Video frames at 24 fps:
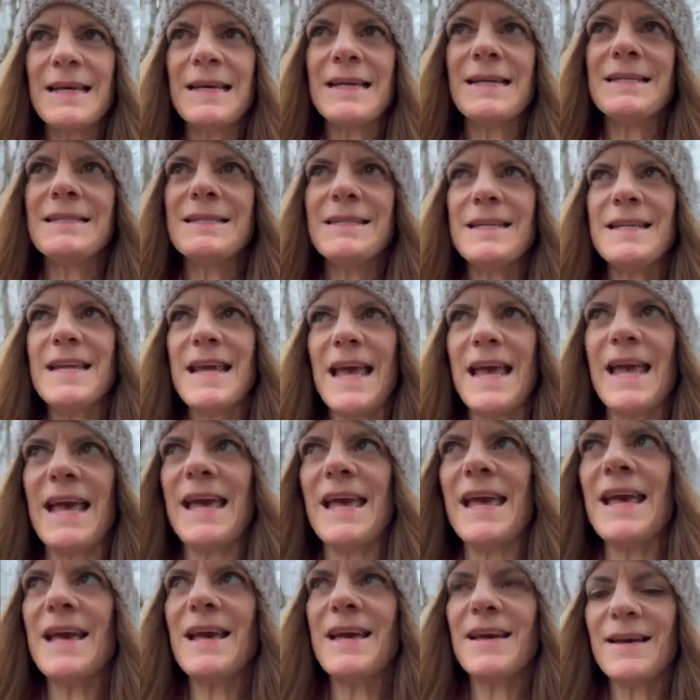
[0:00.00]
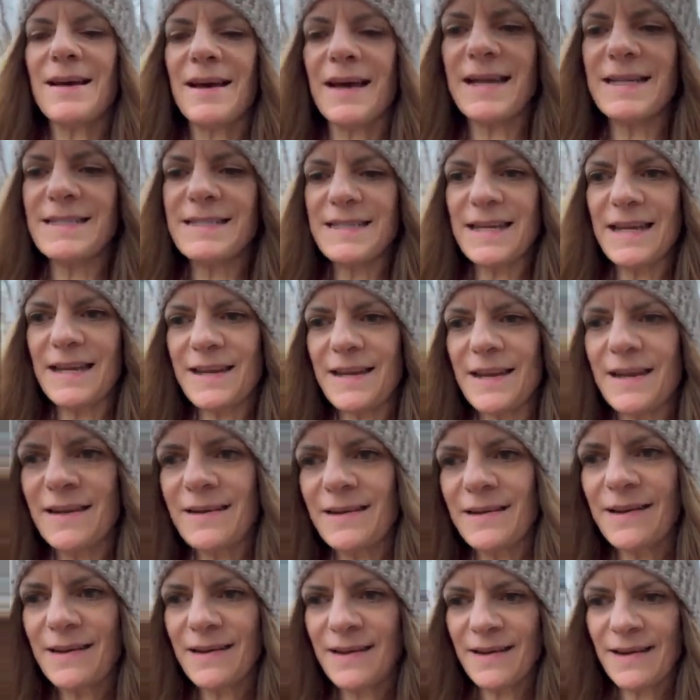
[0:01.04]
today, I did
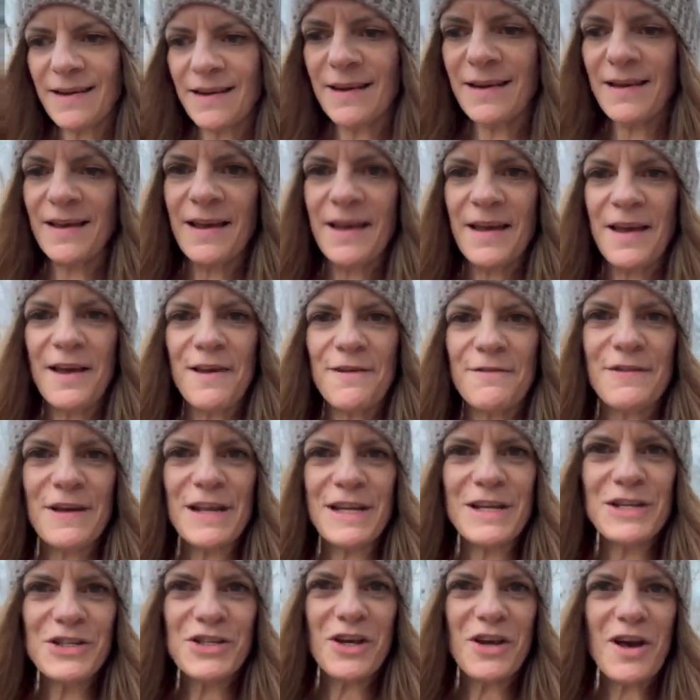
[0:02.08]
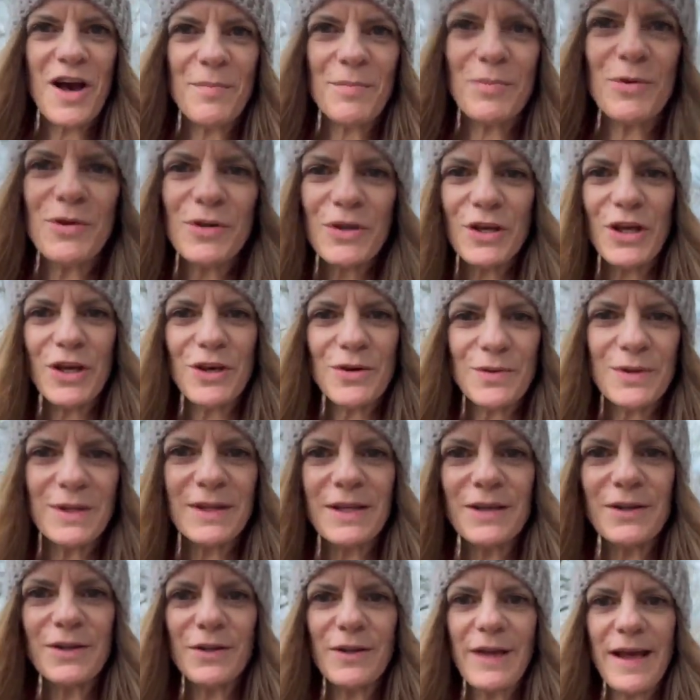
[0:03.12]
finish a couple cute
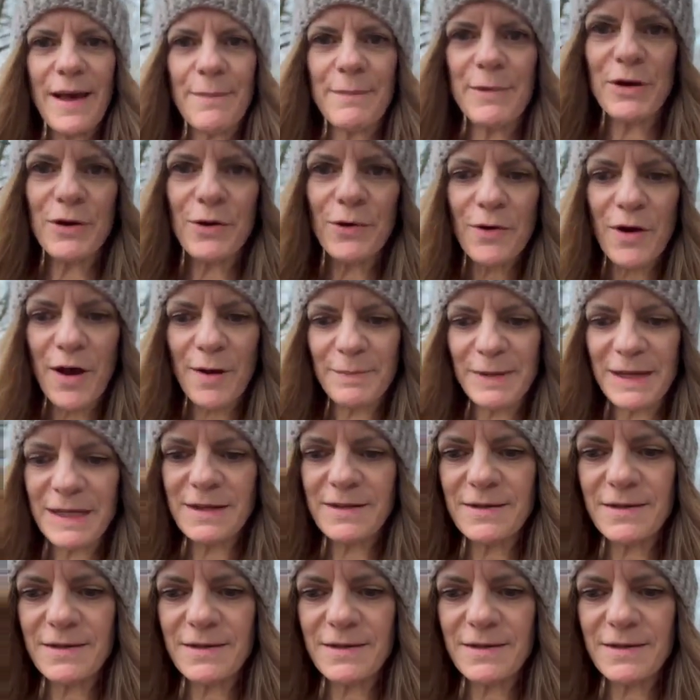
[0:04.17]
little amigurumi